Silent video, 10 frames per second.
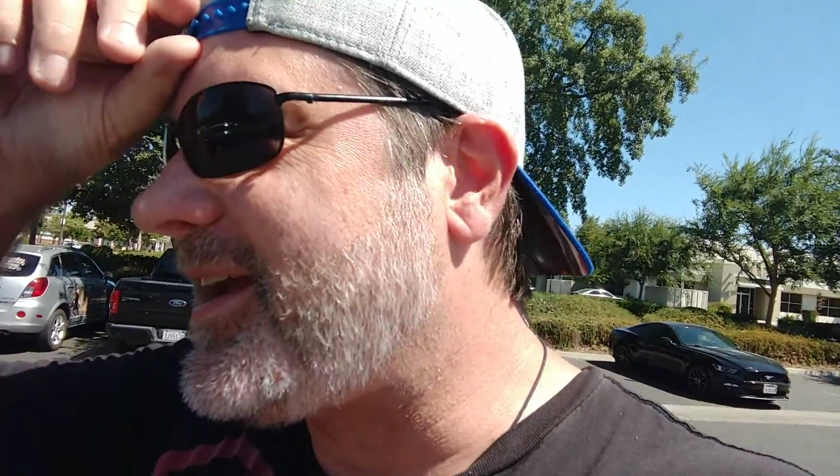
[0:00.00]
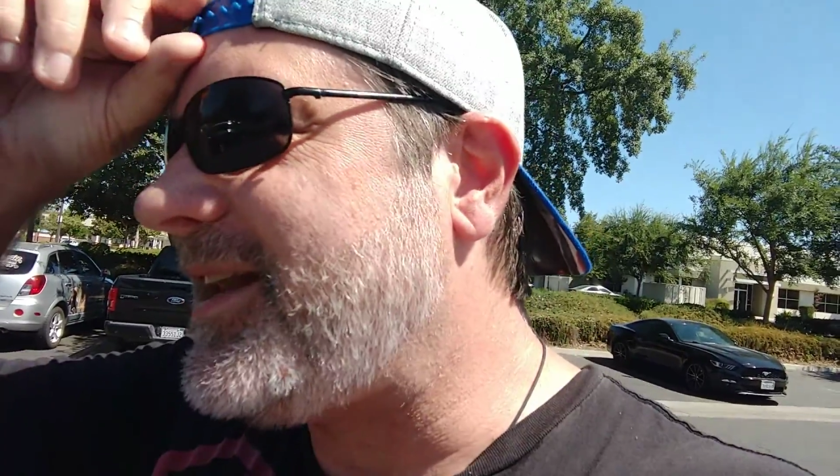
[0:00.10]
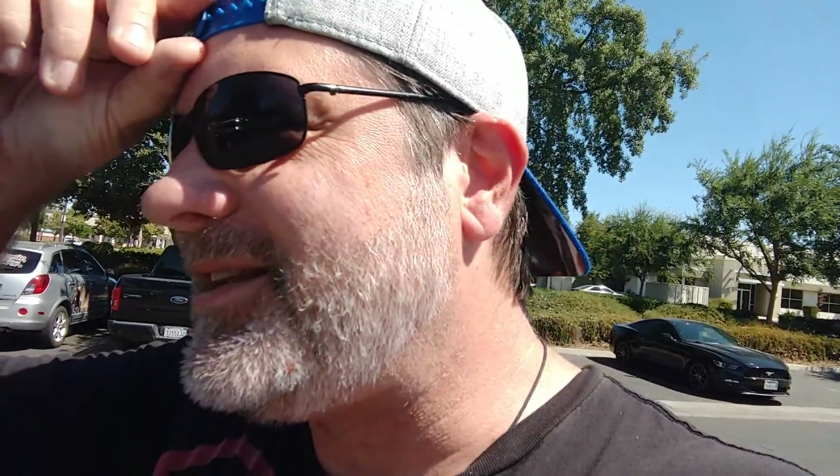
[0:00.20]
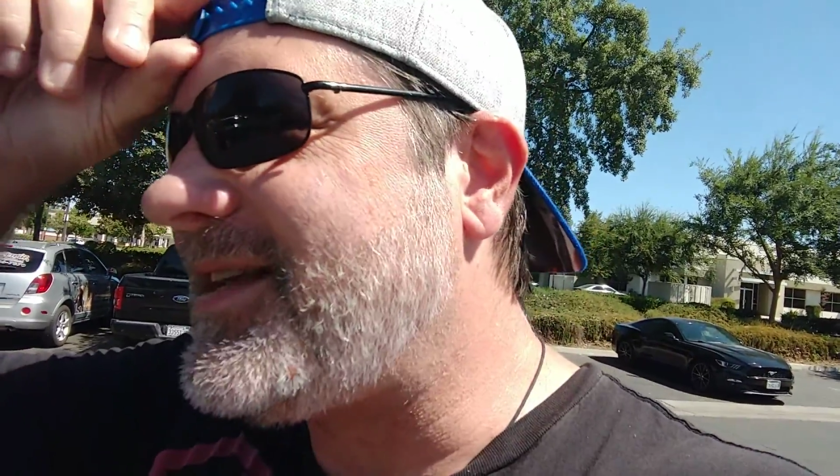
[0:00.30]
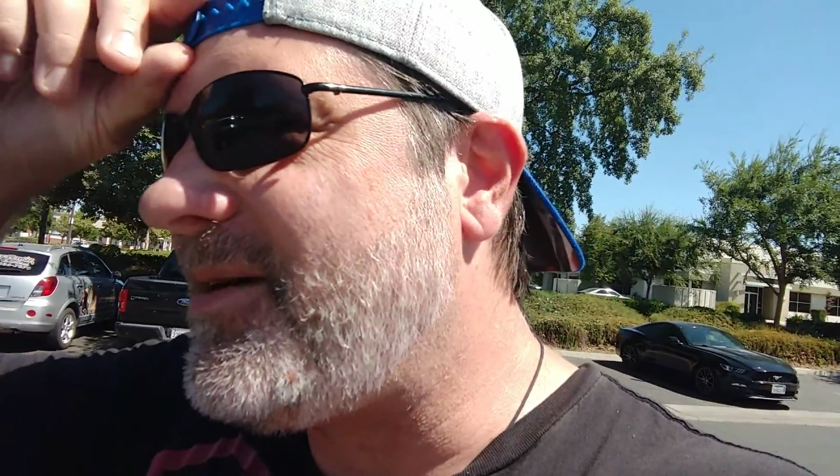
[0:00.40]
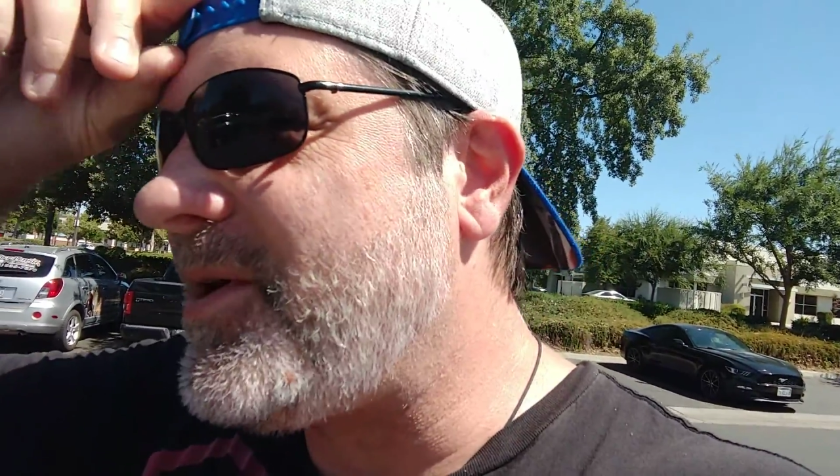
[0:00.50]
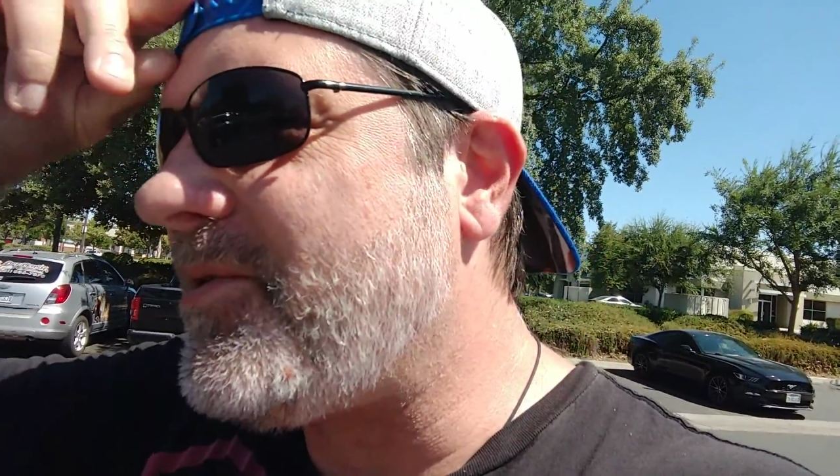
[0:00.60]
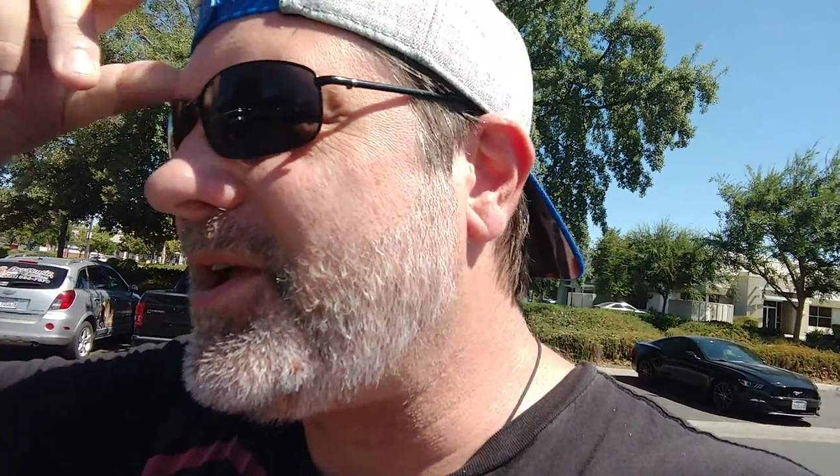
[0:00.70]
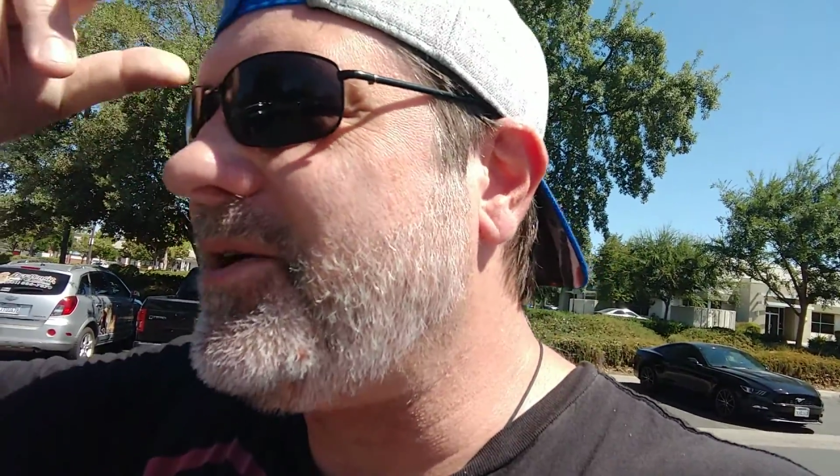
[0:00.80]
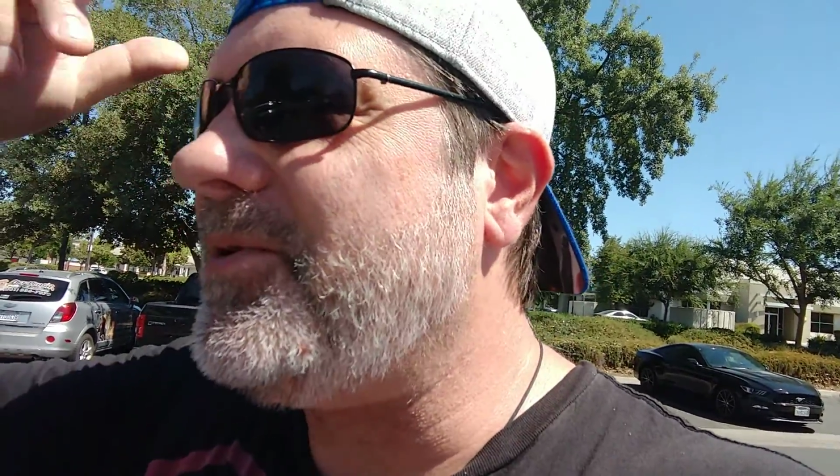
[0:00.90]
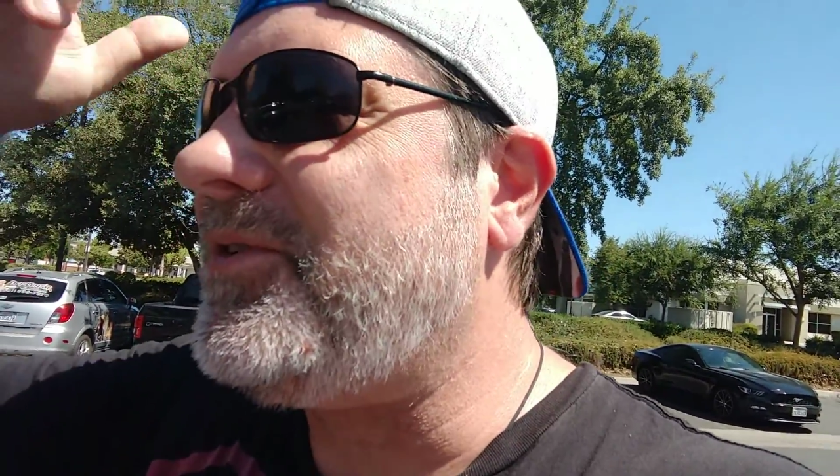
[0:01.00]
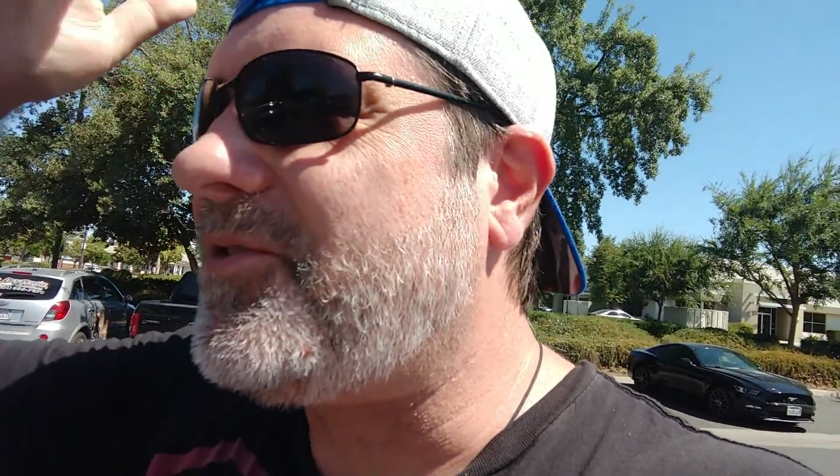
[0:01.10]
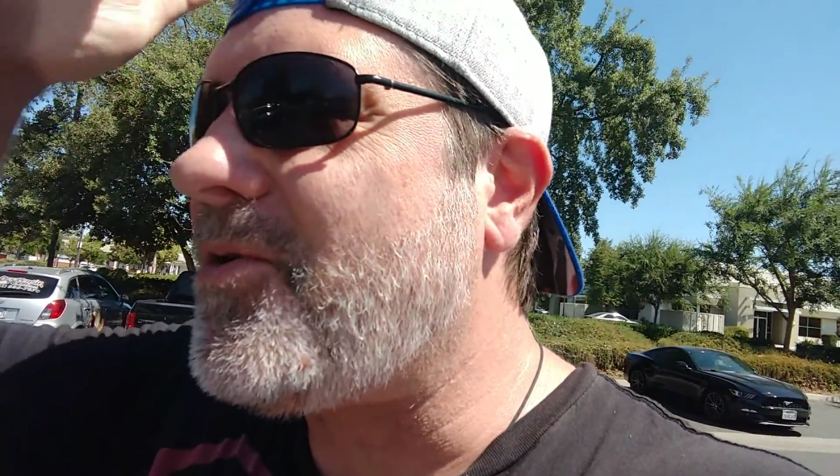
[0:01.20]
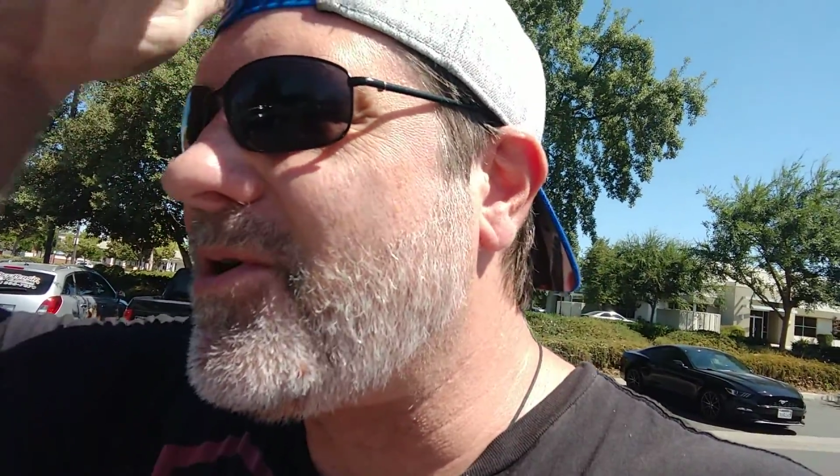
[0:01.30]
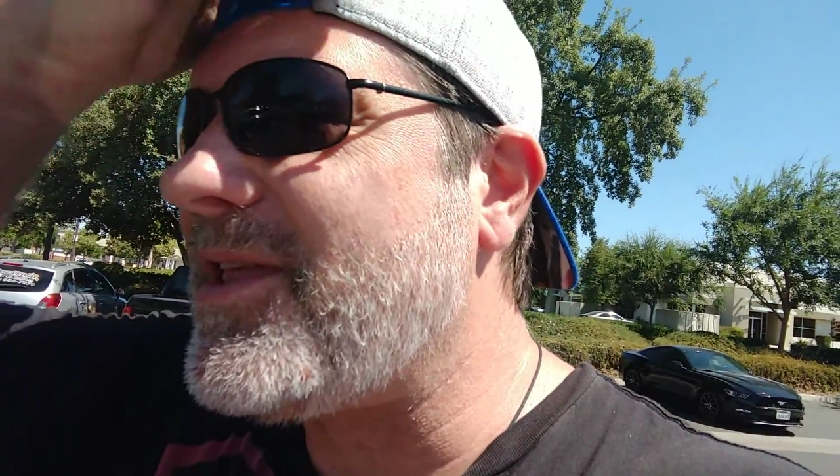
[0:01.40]
can you tell me what you would
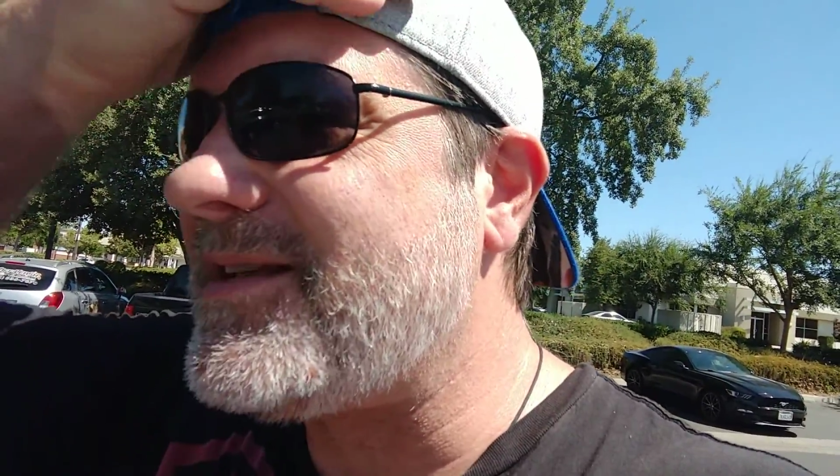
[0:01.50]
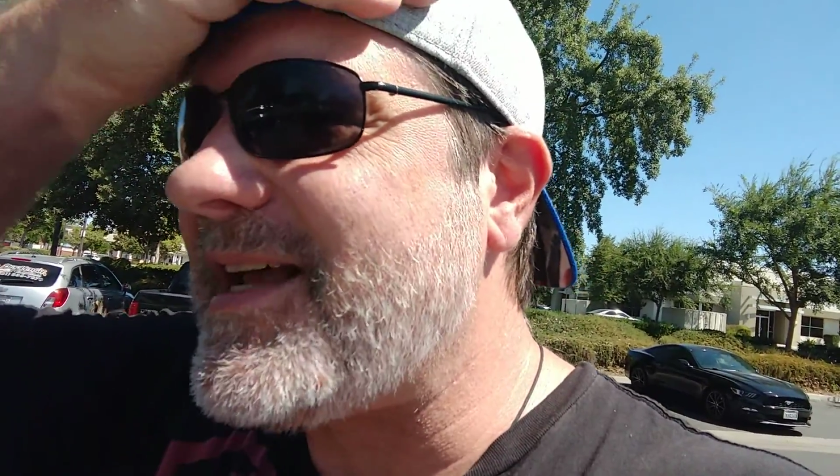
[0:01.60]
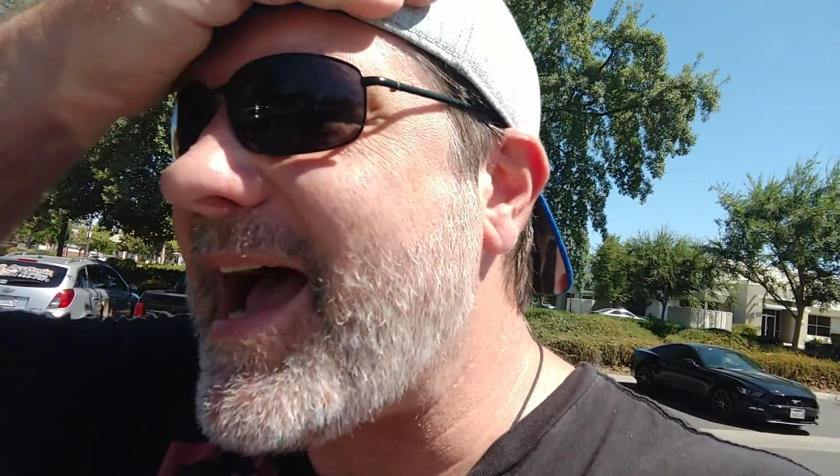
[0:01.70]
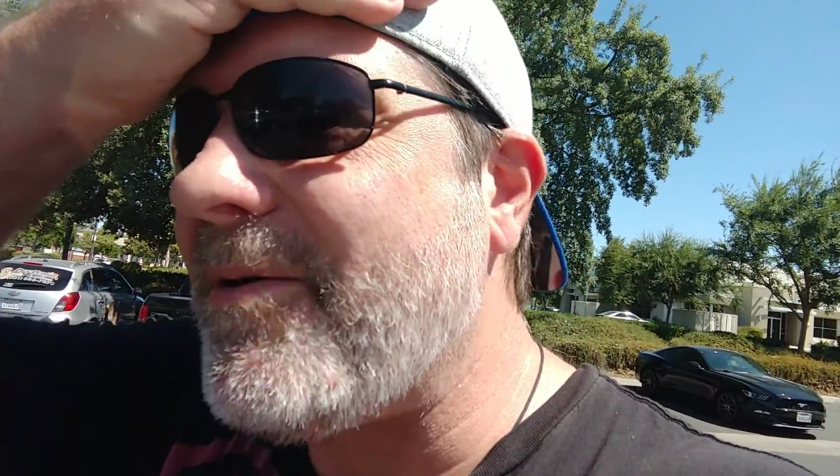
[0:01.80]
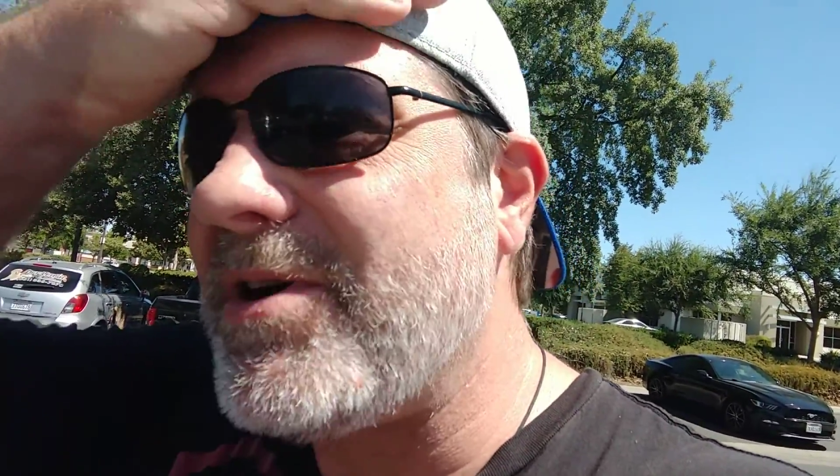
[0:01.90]
score this at?